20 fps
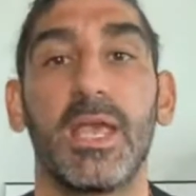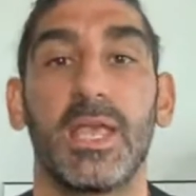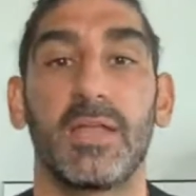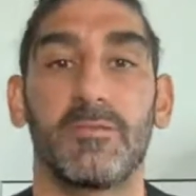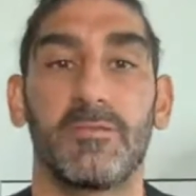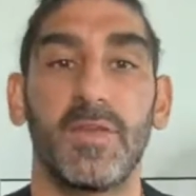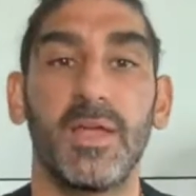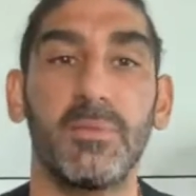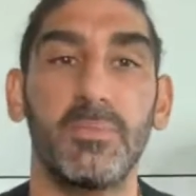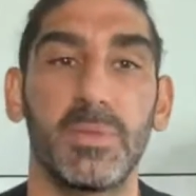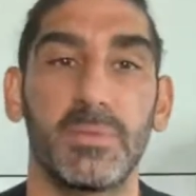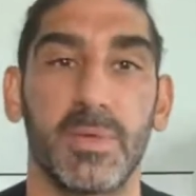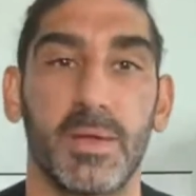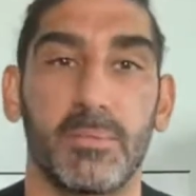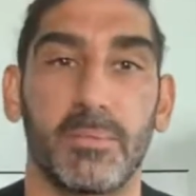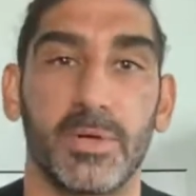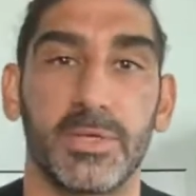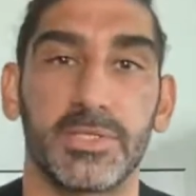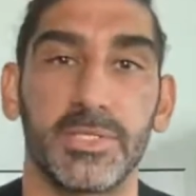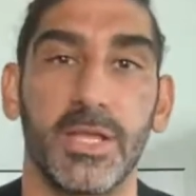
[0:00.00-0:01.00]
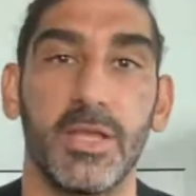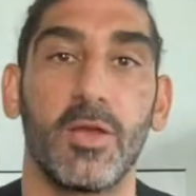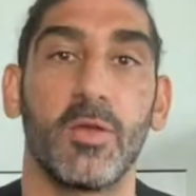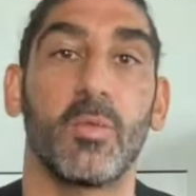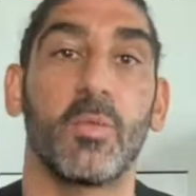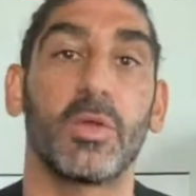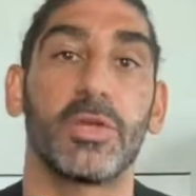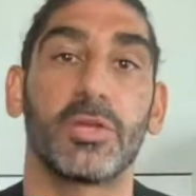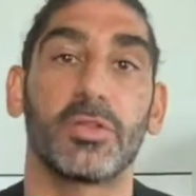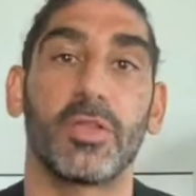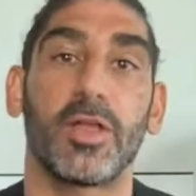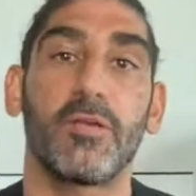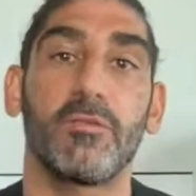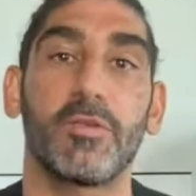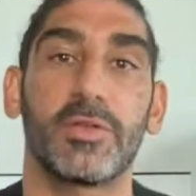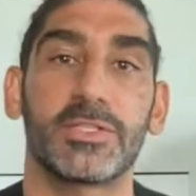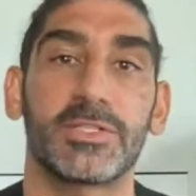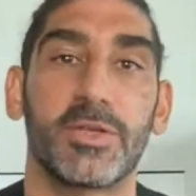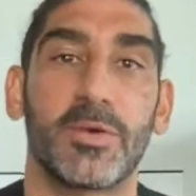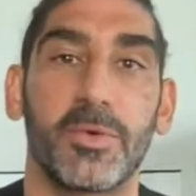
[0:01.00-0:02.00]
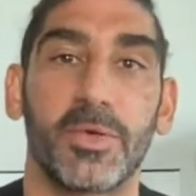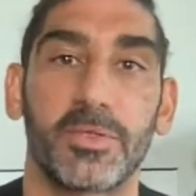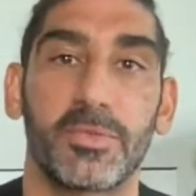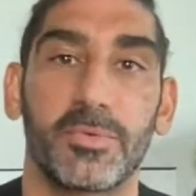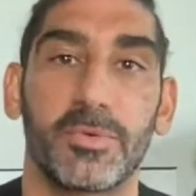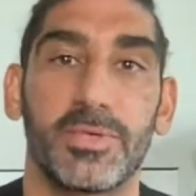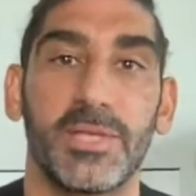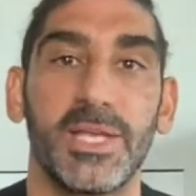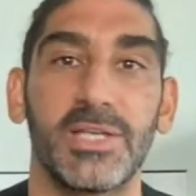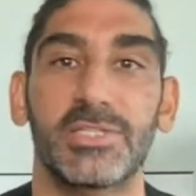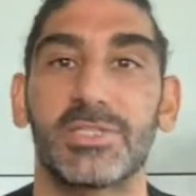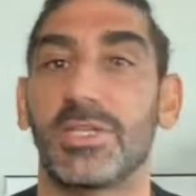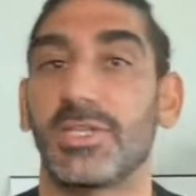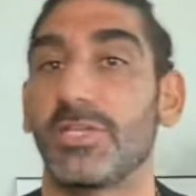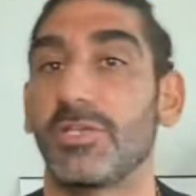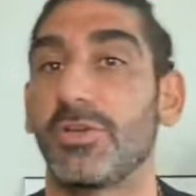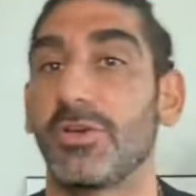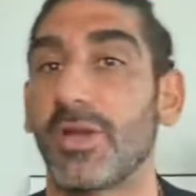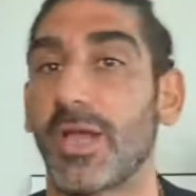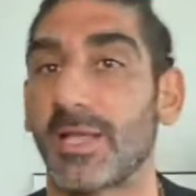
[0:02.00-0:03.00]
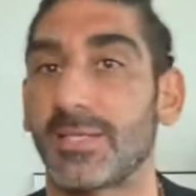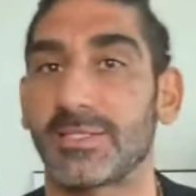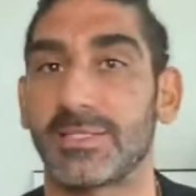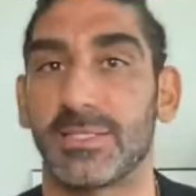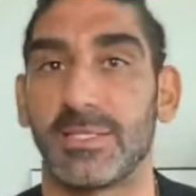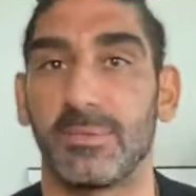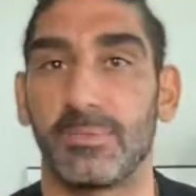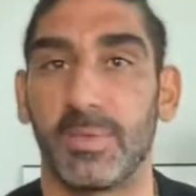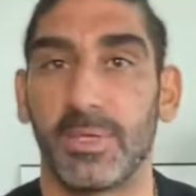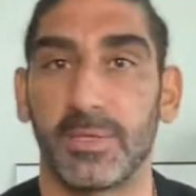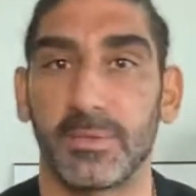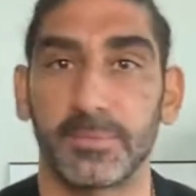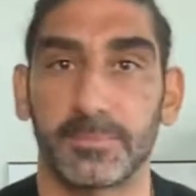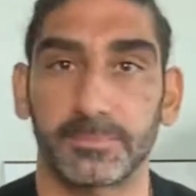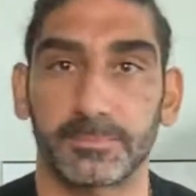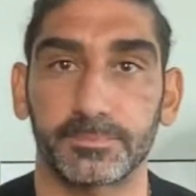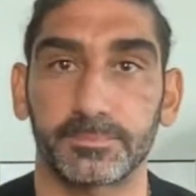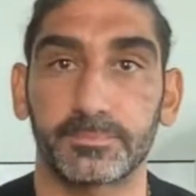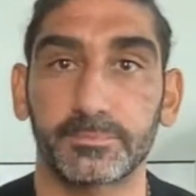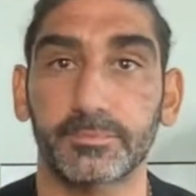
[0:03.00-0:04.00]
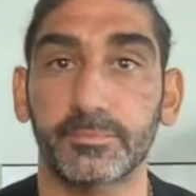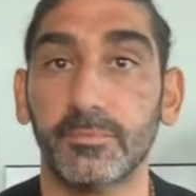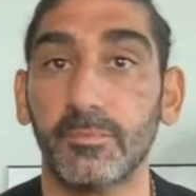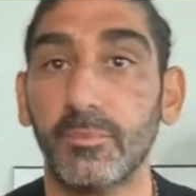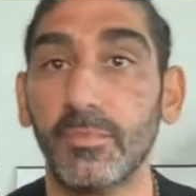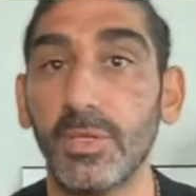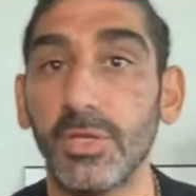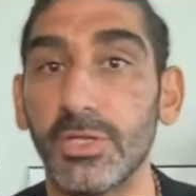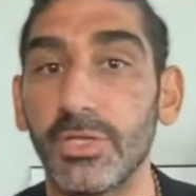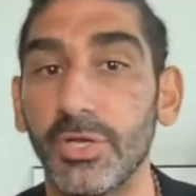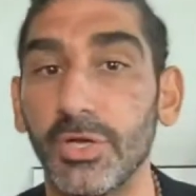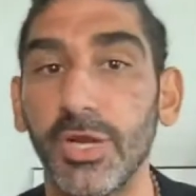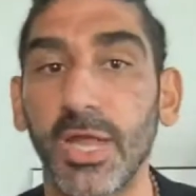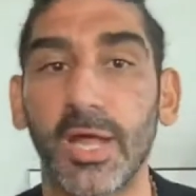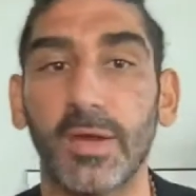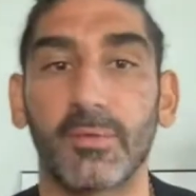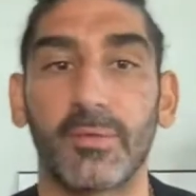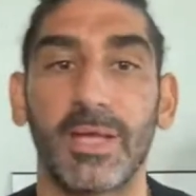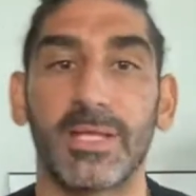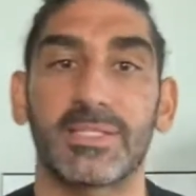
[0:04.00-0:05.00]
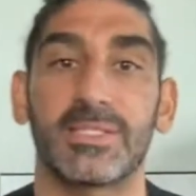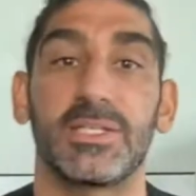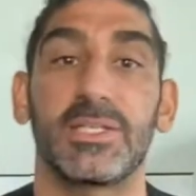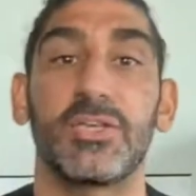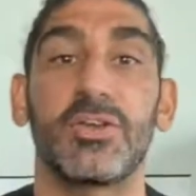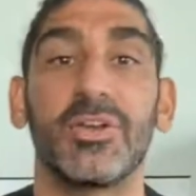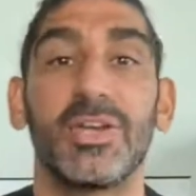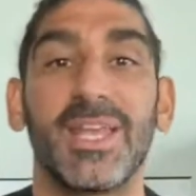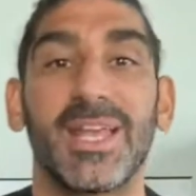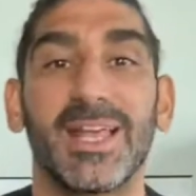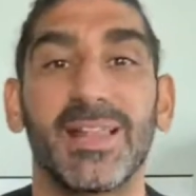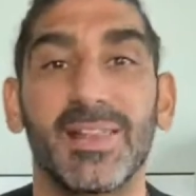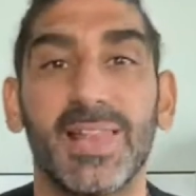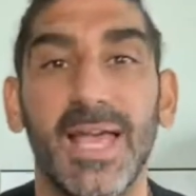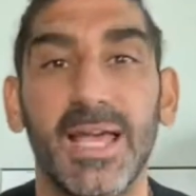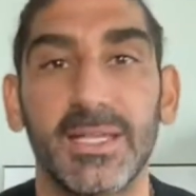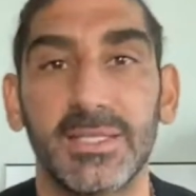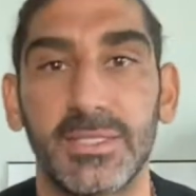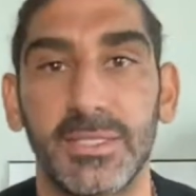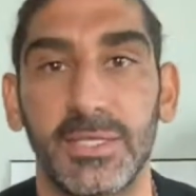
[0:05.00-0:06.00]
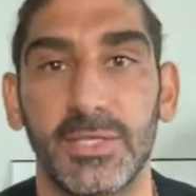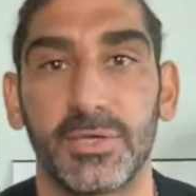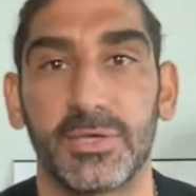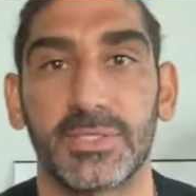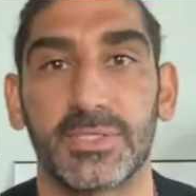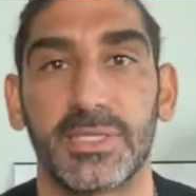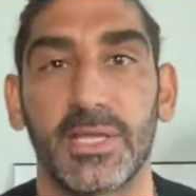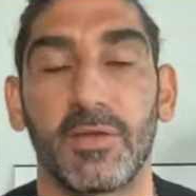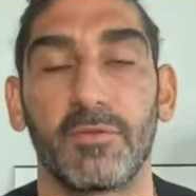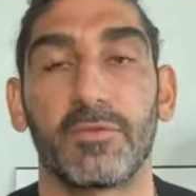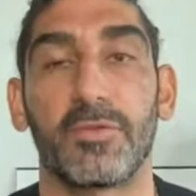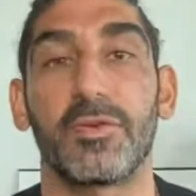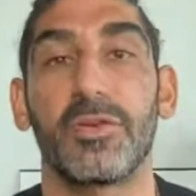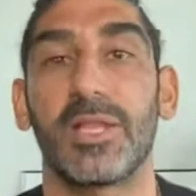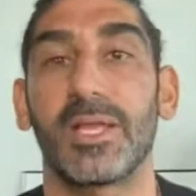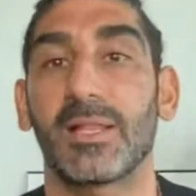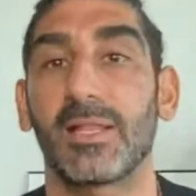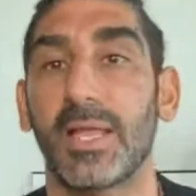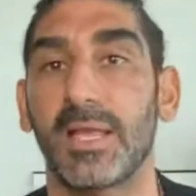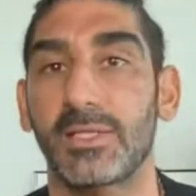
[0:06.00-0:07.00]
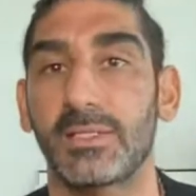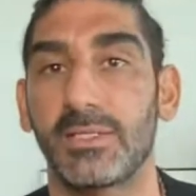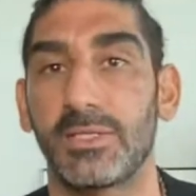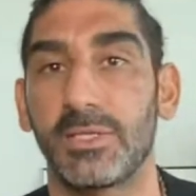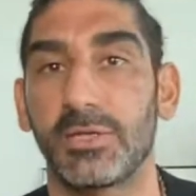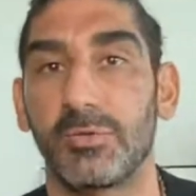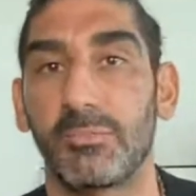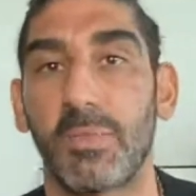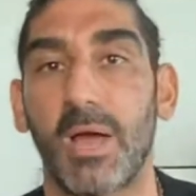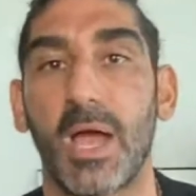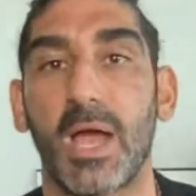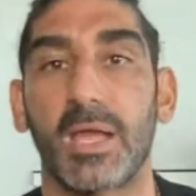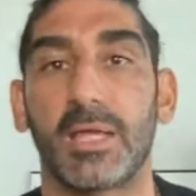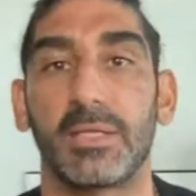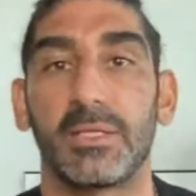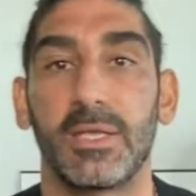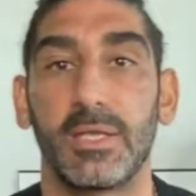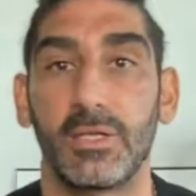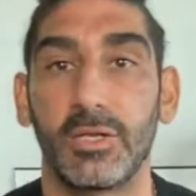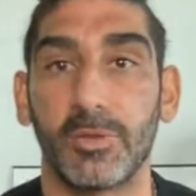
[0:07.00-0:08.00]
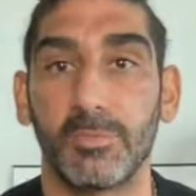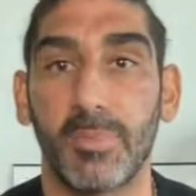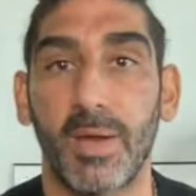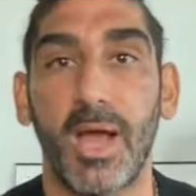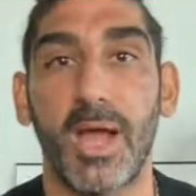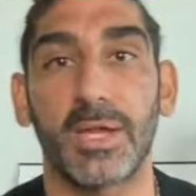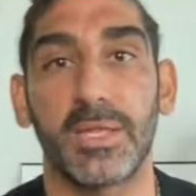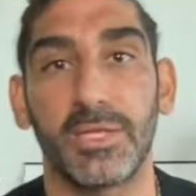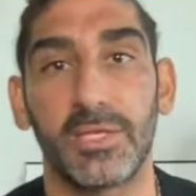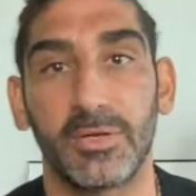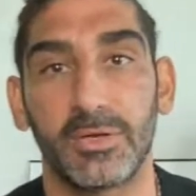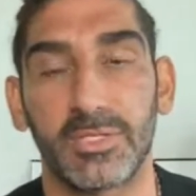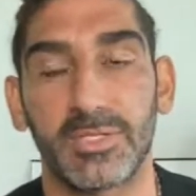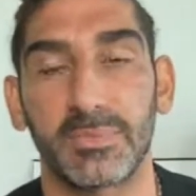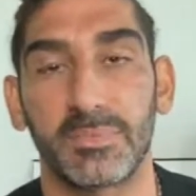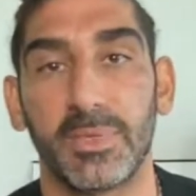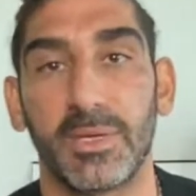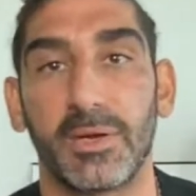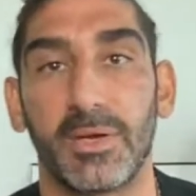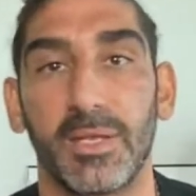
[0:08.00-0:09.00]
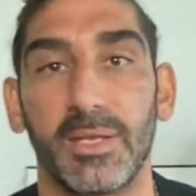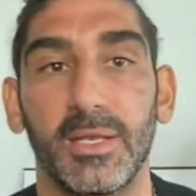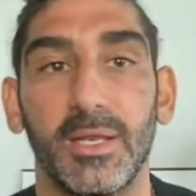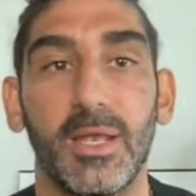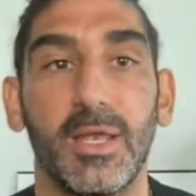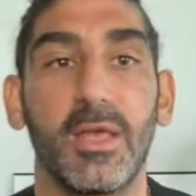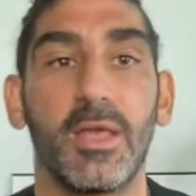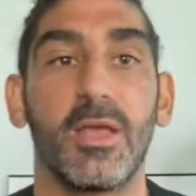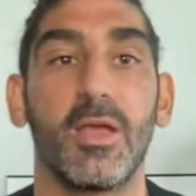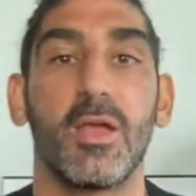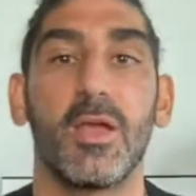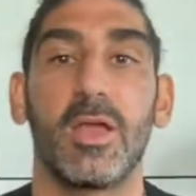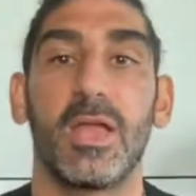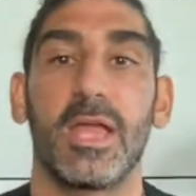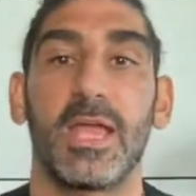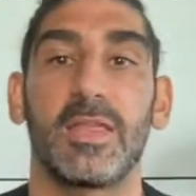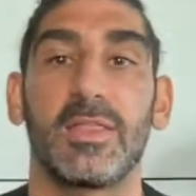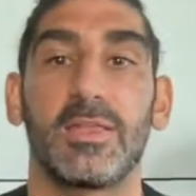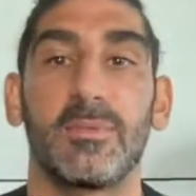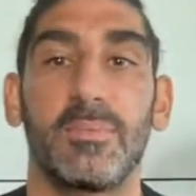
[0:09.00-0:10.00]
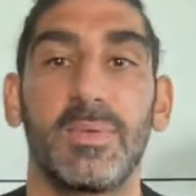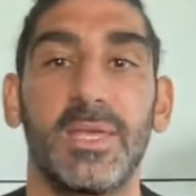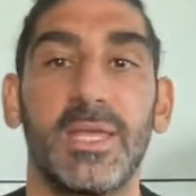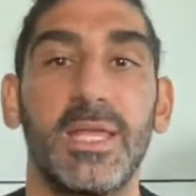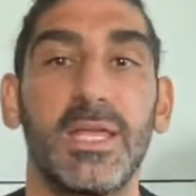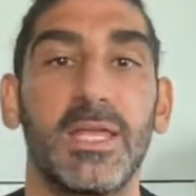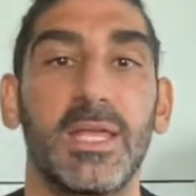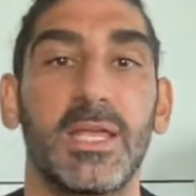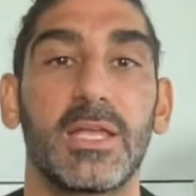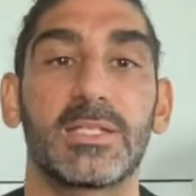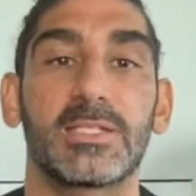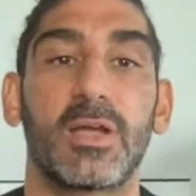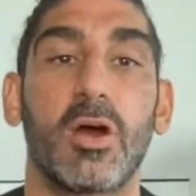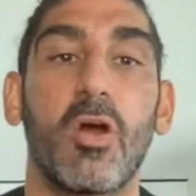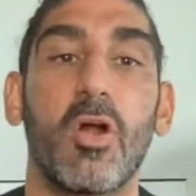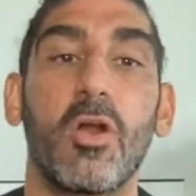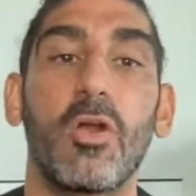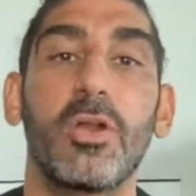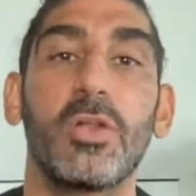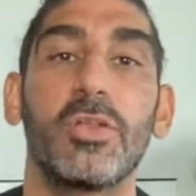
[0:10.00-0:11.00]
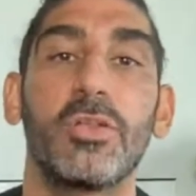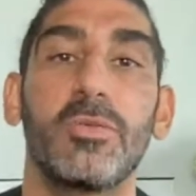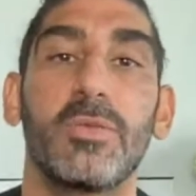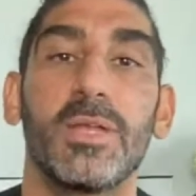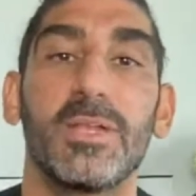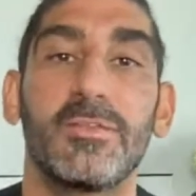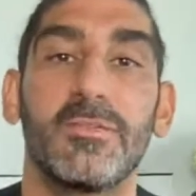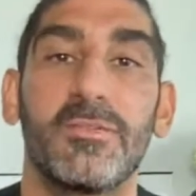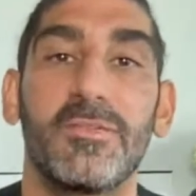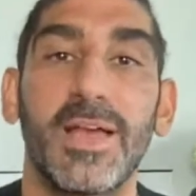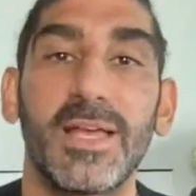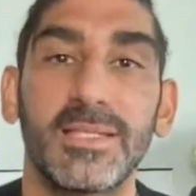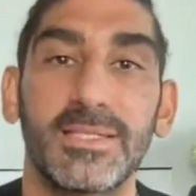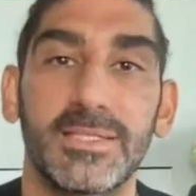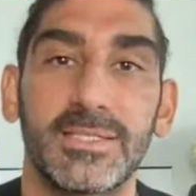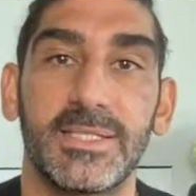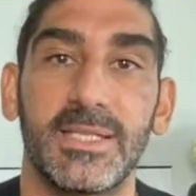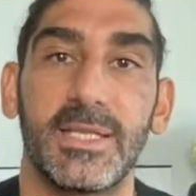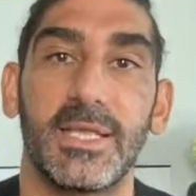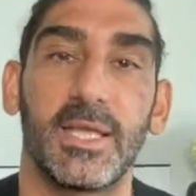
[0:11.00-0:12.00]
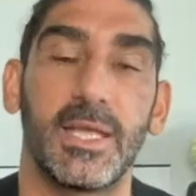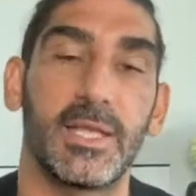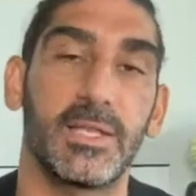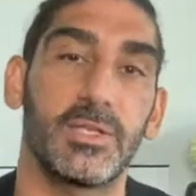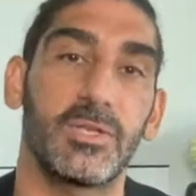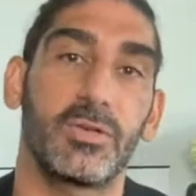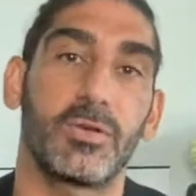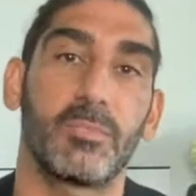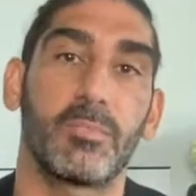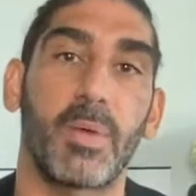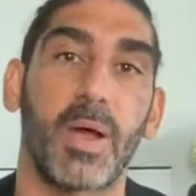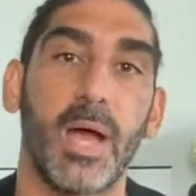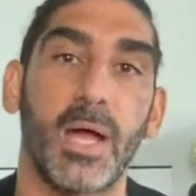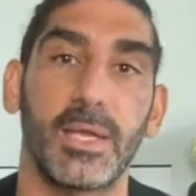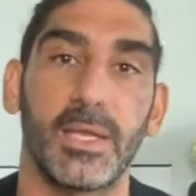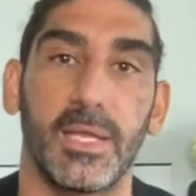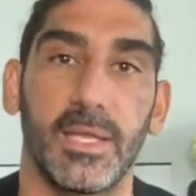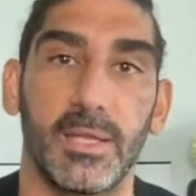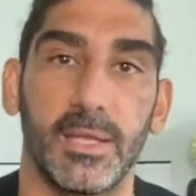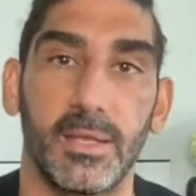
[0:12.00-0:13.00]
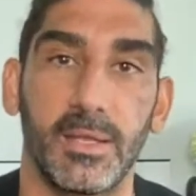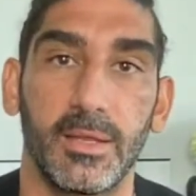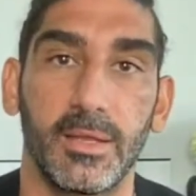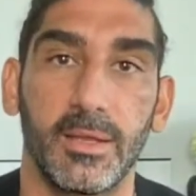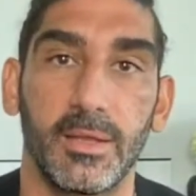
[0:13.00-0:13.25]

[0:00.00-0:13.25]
And family members, when your loved one's going through addiction and you're not sleeping, you're not resting, you're neglecting yourself, you're neglecting your mind, your body, your spirit. In the beginning is, are you investing in your body?